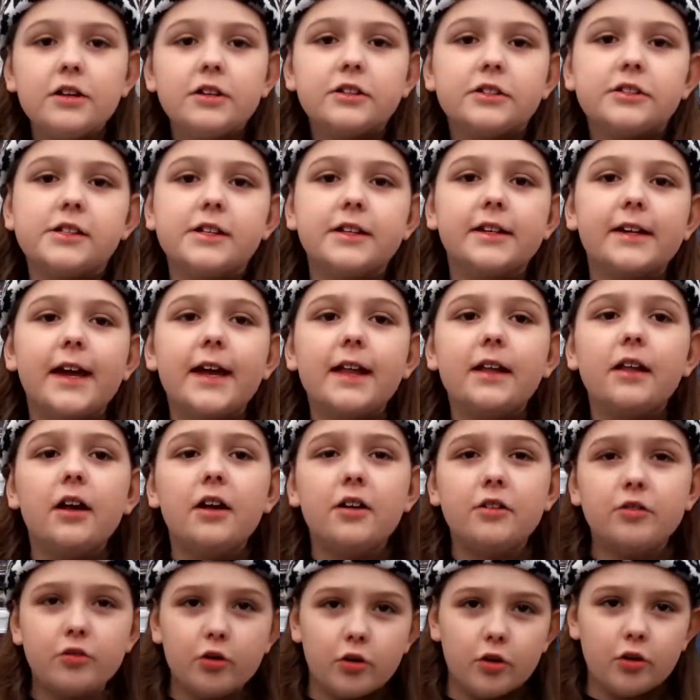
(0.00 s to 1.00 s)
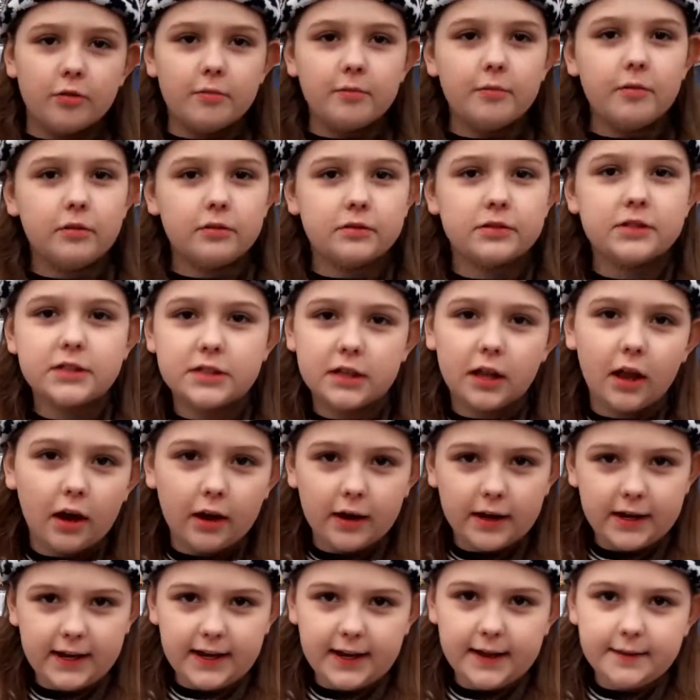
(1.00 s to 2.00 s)
So you get like normal
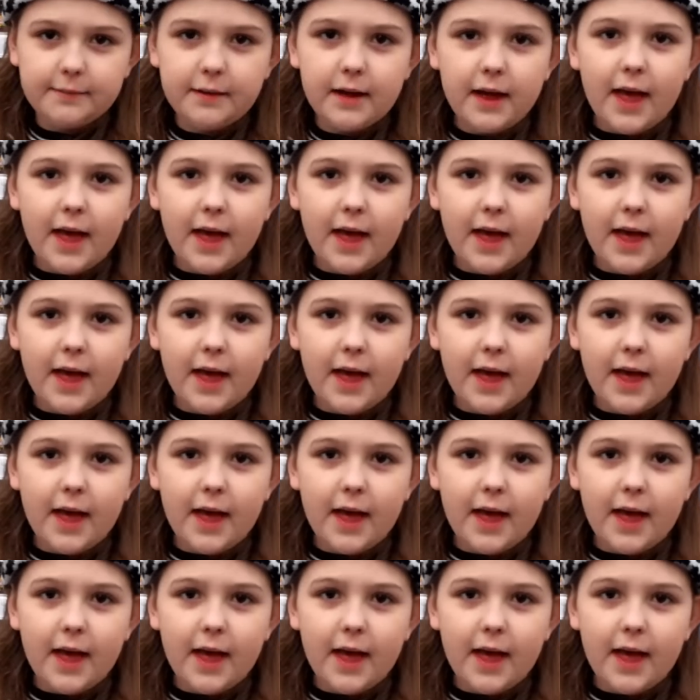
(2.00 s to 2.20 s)
slime